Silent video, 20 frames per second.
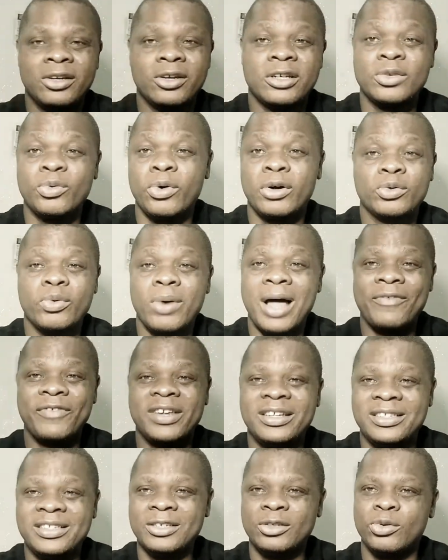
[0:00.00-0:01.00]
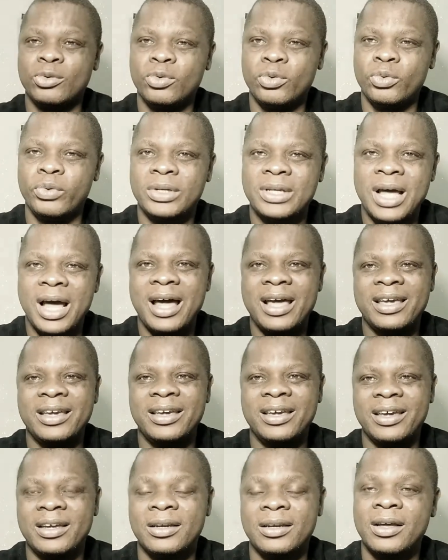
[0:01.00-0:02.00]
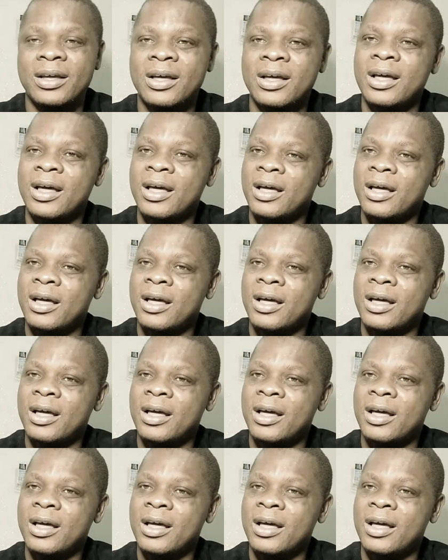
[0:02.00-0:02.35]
he doesn't want to have anything to do with her again.